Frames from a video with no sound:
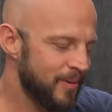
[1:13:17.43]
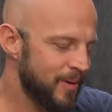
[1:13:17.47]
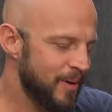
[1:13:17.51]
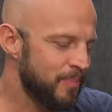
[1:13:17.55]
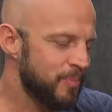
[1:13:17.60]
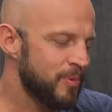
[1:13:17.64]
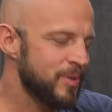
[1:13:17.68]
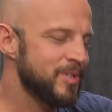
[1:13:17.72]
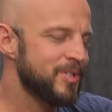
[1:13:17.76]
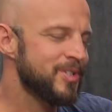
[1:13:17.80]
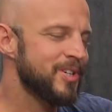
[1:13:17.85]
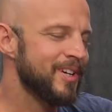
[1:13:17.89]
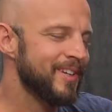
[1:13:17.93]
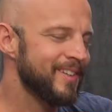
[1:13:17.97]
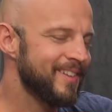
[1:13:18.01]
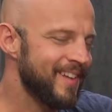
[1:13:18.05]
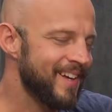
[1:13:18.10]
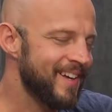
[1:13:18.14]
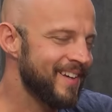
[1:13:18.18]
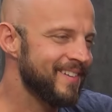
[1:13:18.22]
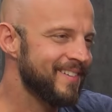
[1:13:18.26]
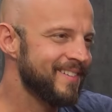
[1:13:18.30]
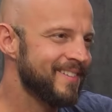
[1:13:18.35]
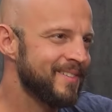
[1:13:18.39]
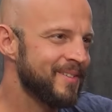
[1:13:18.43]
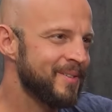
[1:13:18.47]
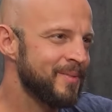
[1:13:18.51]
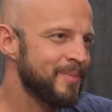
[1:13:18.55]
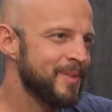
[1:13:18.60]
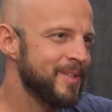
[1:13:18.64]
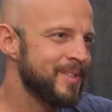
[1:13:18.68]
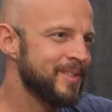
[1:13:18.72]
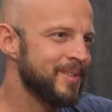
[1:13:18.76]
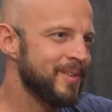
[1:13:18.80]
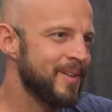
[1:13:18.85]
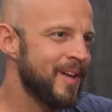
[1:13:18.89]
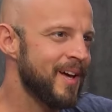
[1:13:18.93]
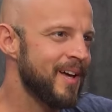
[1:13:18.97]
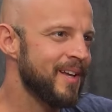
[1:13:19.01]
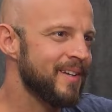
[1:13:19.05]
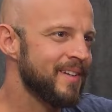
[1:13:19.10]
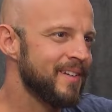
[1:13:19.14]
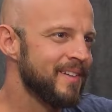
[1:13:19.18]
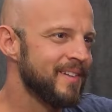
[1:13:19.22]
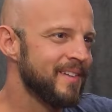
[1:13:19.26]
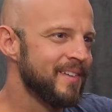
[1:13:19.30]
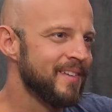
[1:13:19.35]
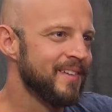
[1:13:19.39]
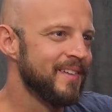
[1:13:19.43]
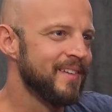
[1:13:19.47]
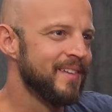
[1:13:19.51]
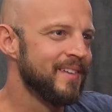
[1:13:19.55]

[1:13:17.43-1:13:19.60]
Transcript: I appreciate that. It means a lot. Yep.